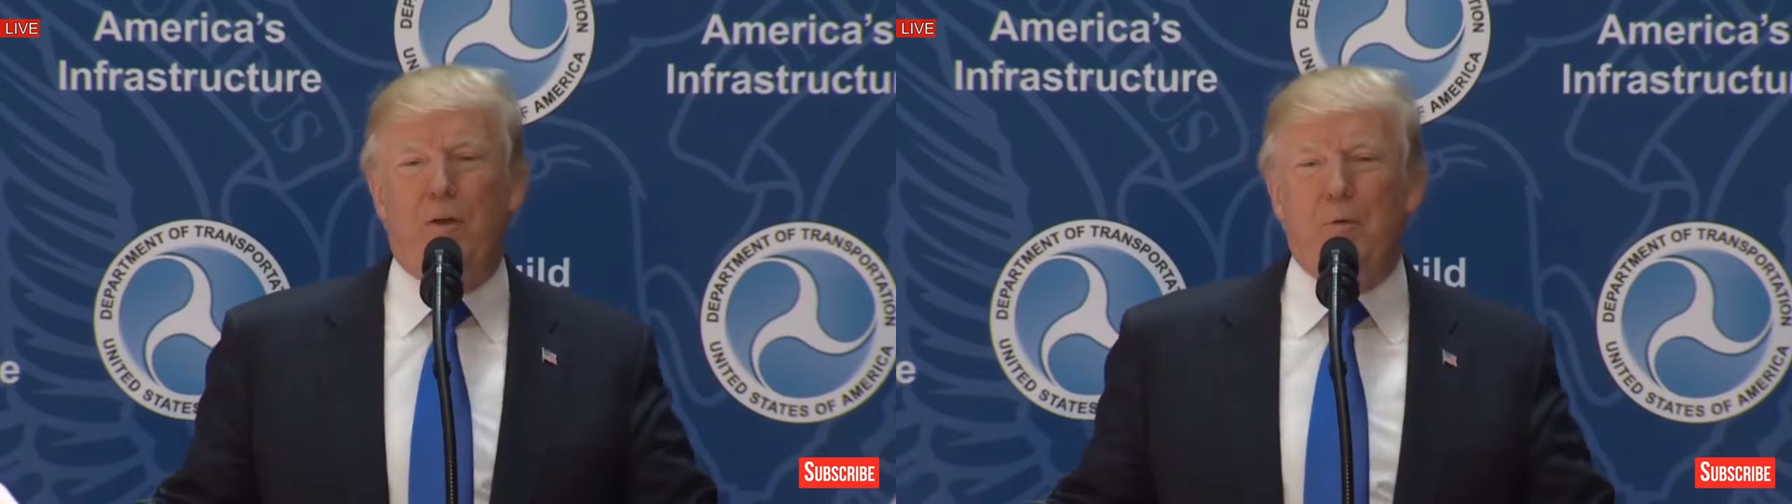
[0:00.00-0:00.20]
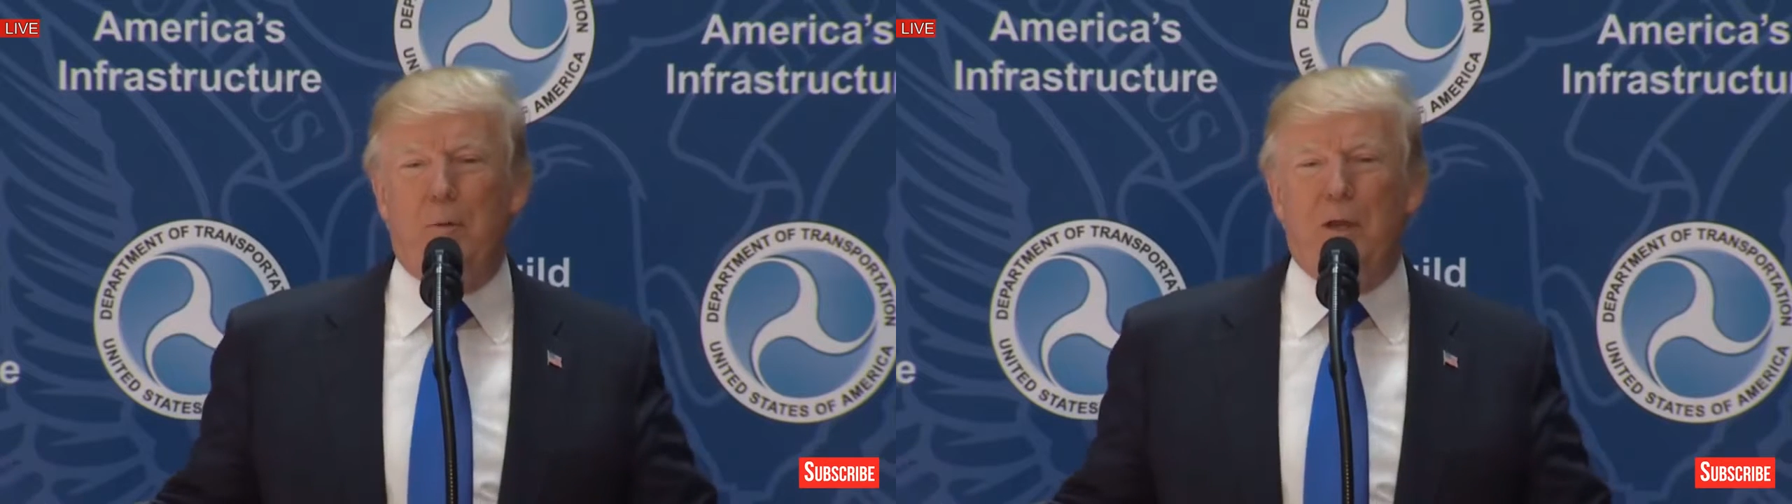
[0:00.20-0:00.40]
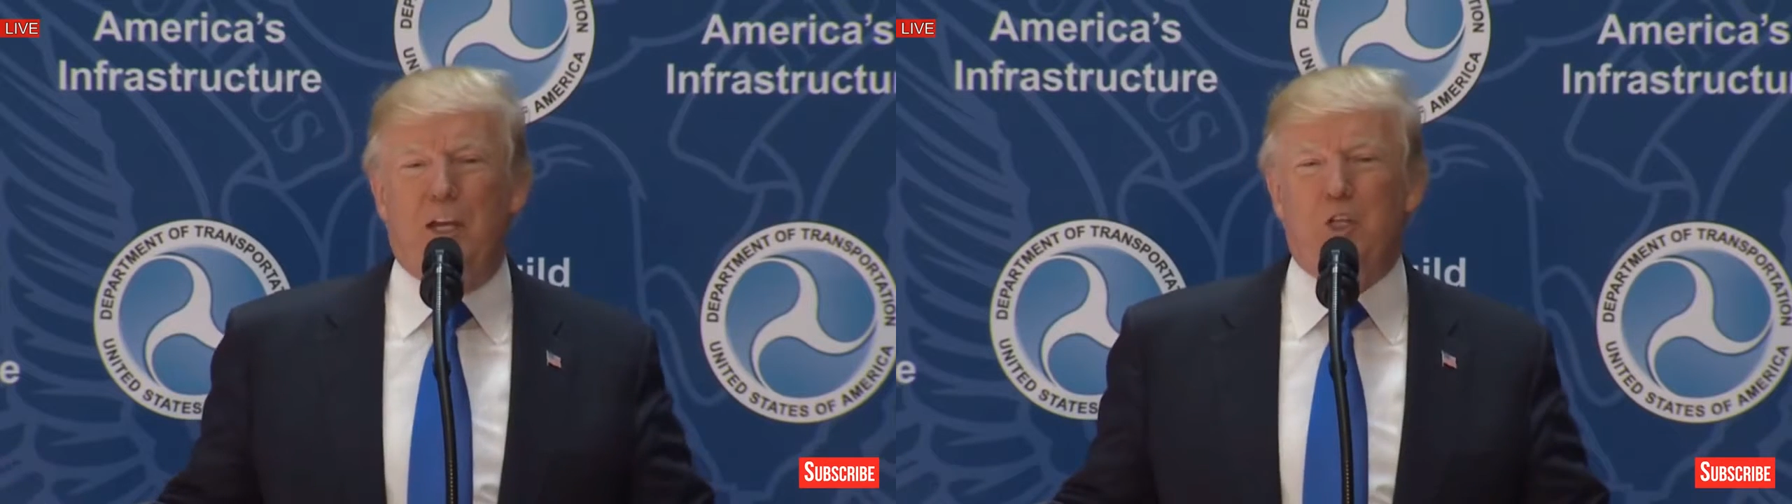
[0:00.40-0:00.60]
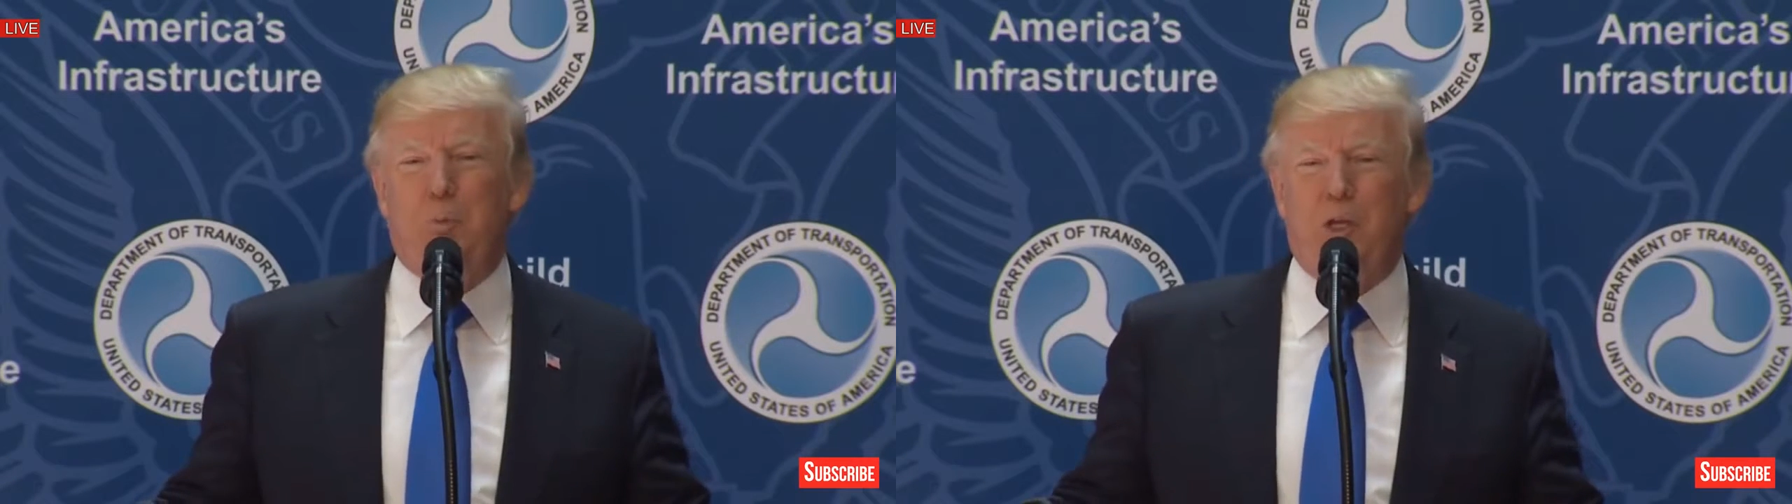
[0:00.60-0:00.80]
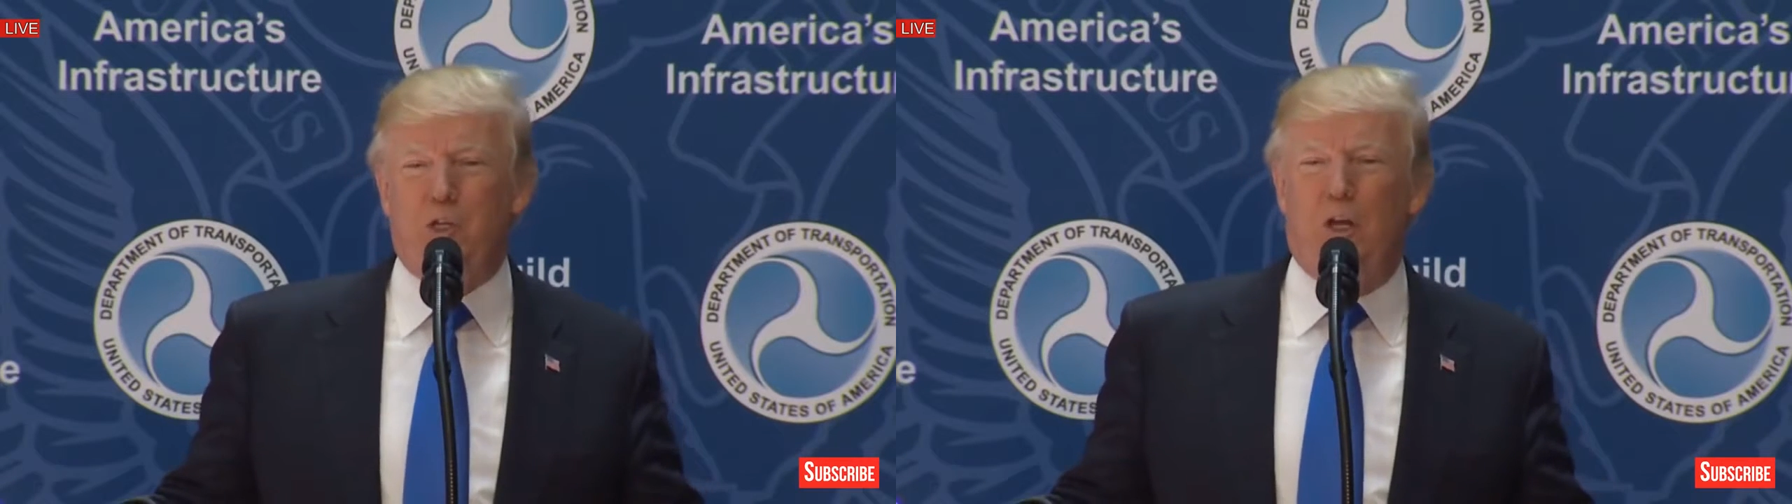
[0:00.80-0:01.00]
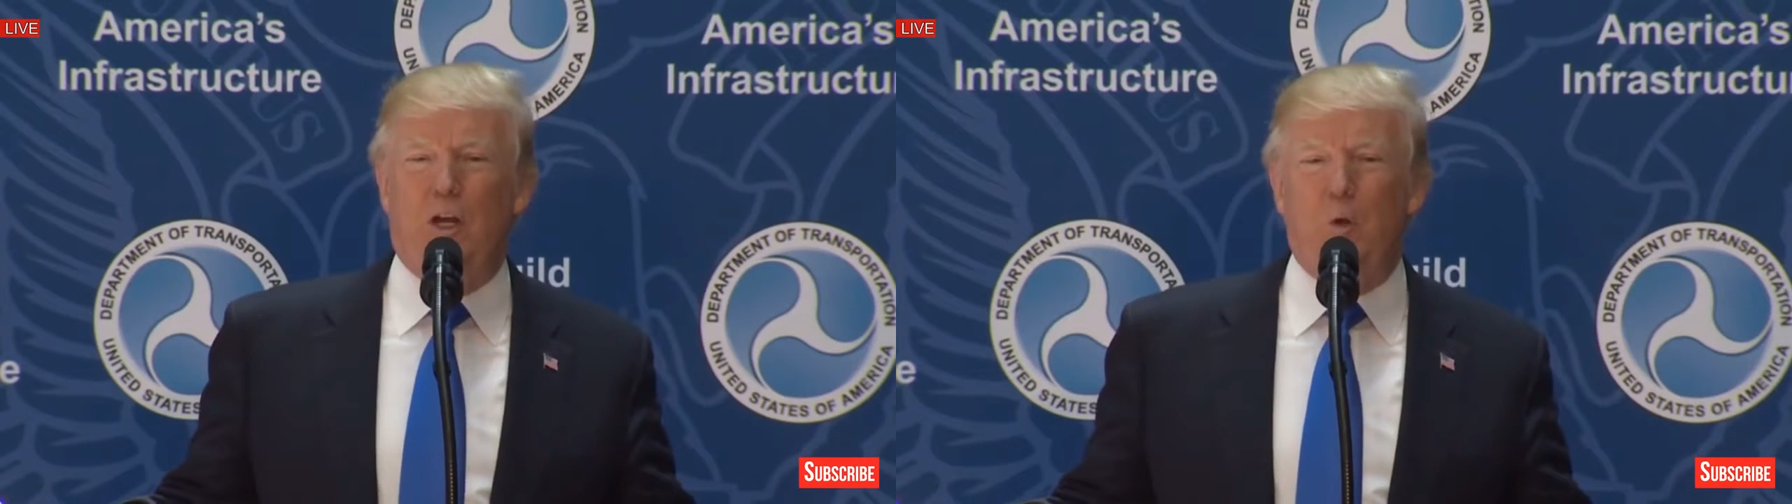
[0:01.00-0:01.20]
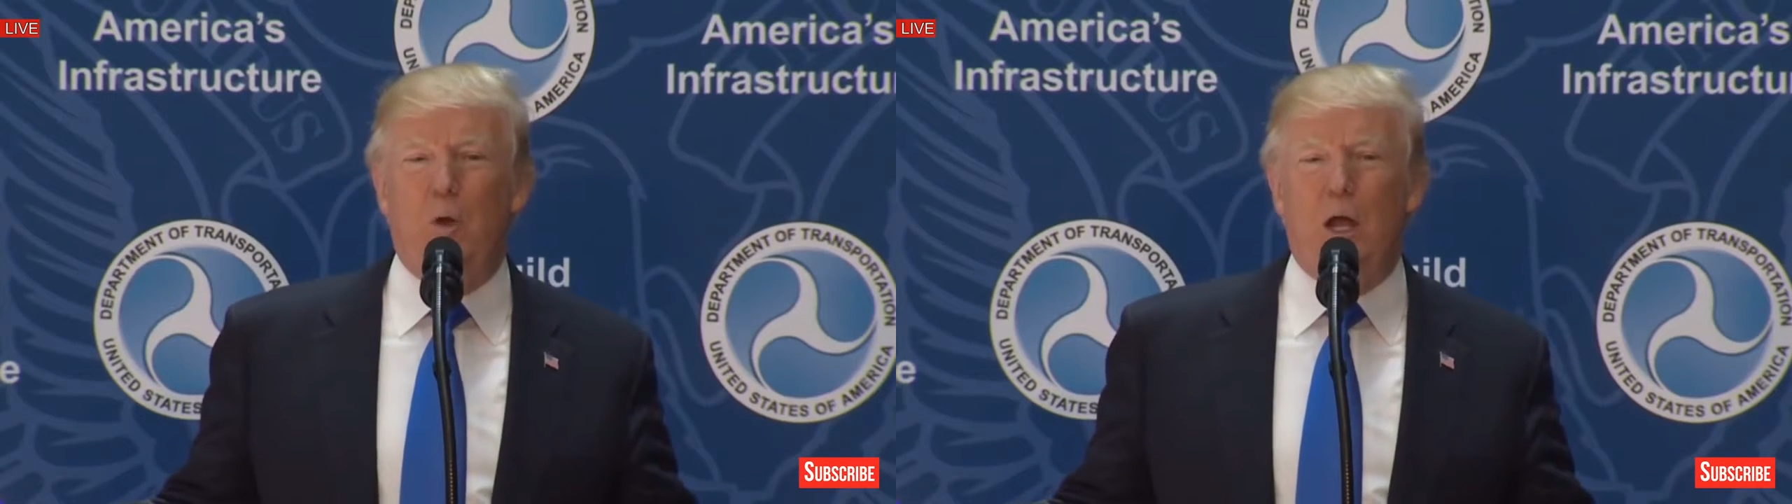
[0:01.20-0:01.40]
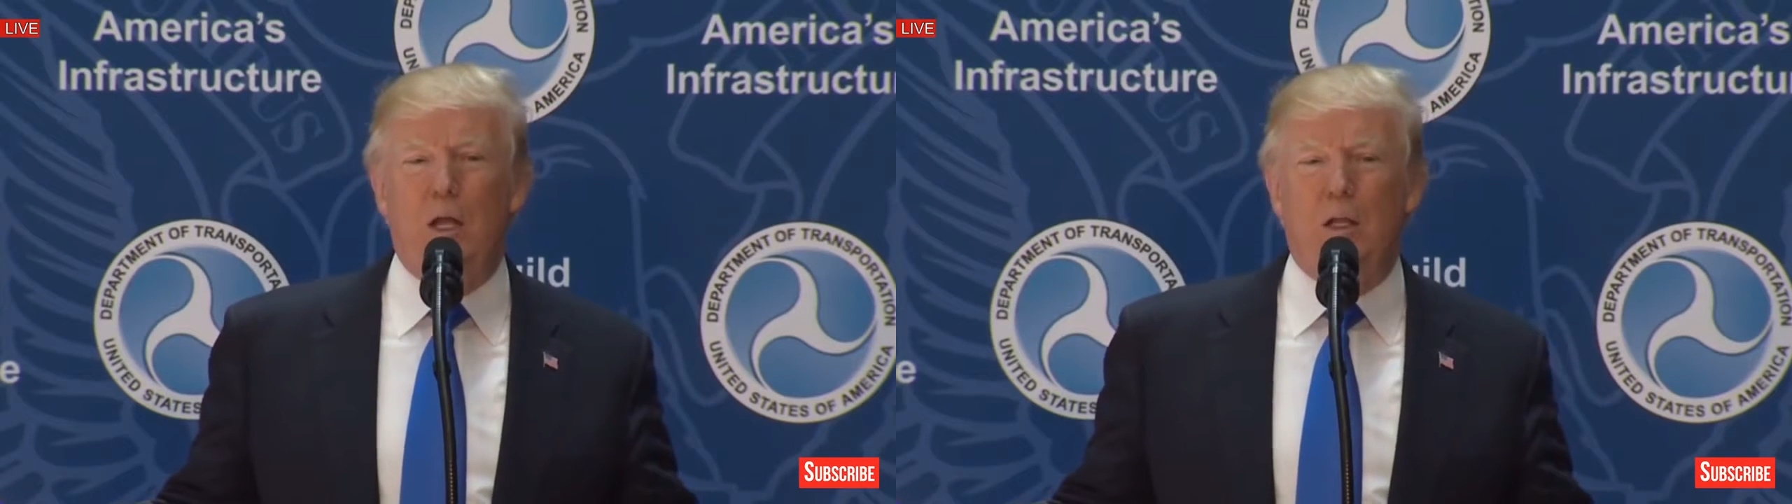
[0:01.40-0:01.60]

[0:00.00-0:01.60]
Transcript: I'm going to make a speech in a little while.